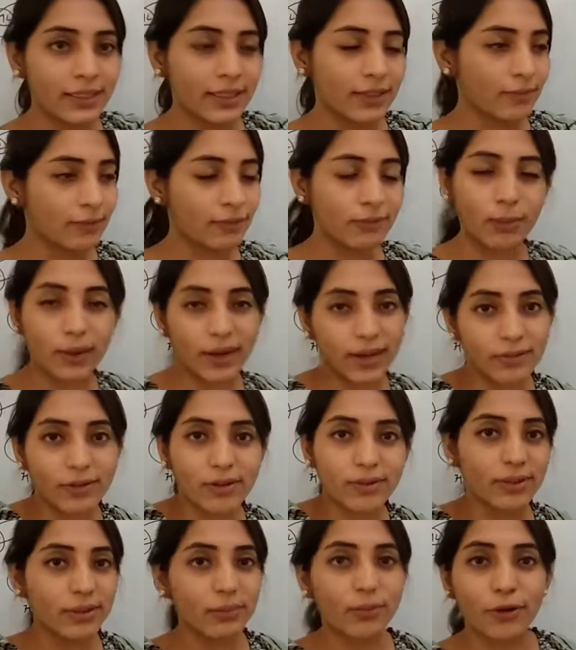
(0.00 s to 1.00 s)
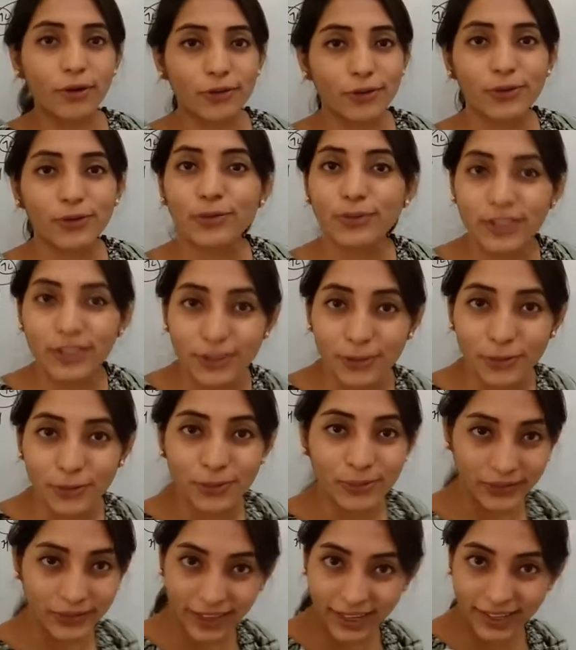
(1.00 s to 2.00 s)
whatever we want to do, we do,
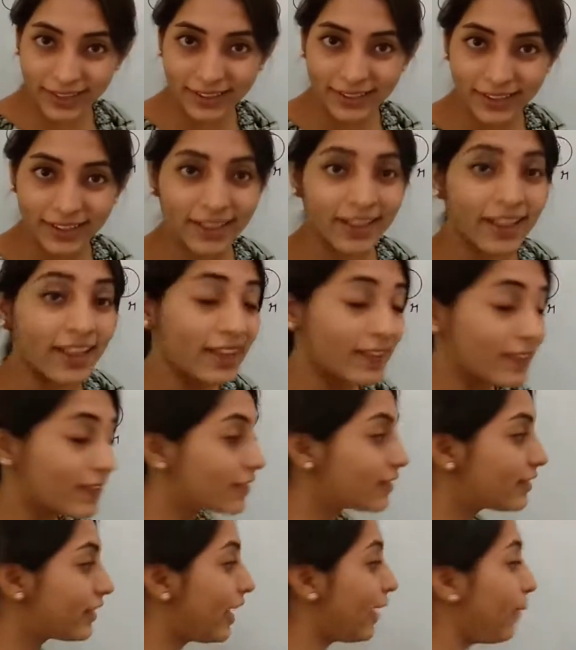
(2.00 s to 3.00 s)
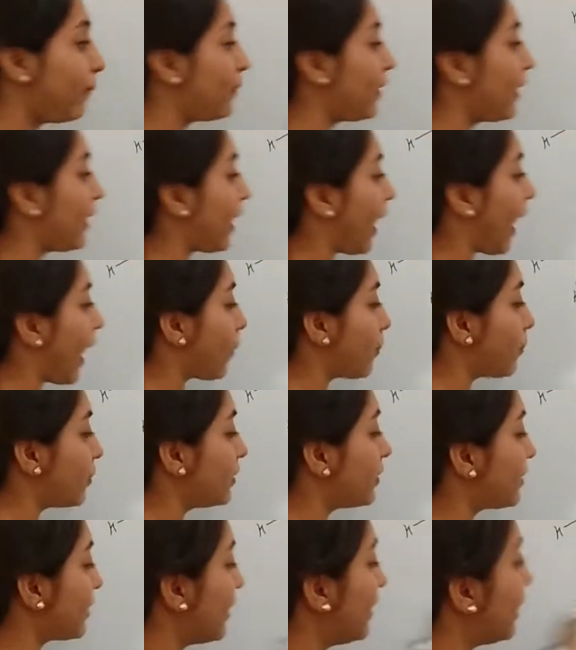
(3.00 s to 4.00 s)
right? The same thing
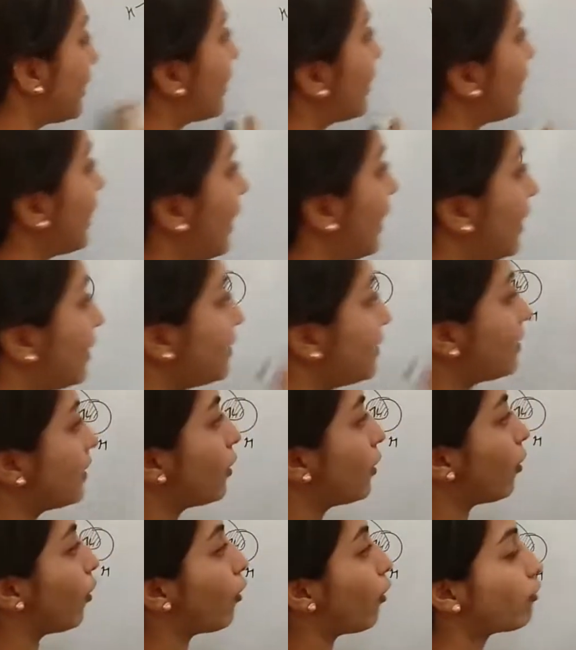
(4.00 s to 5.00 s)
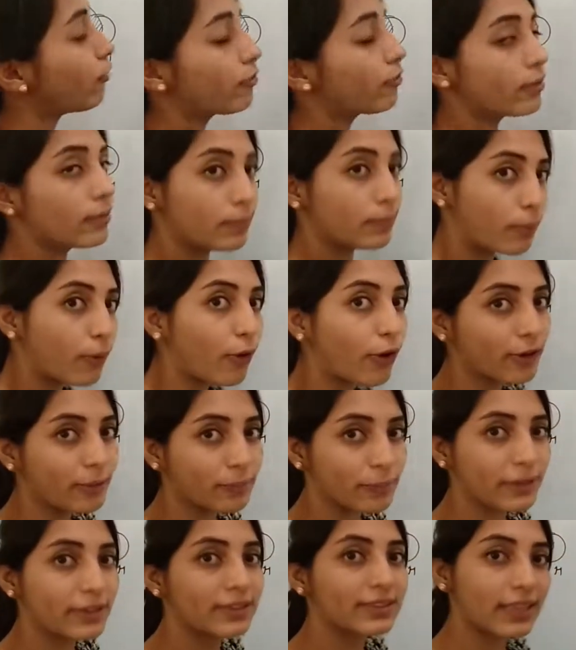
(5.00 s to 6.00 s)
happens in the case of bond
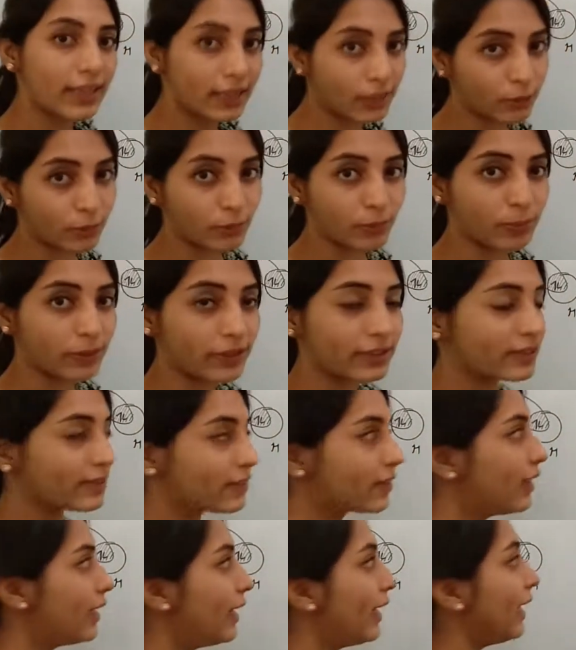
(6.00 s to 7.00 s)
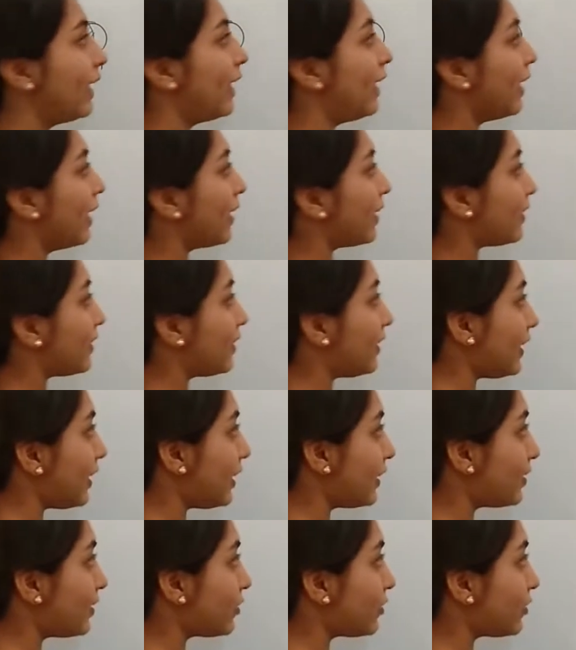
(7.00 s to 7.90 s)
pairs and lone pairs. These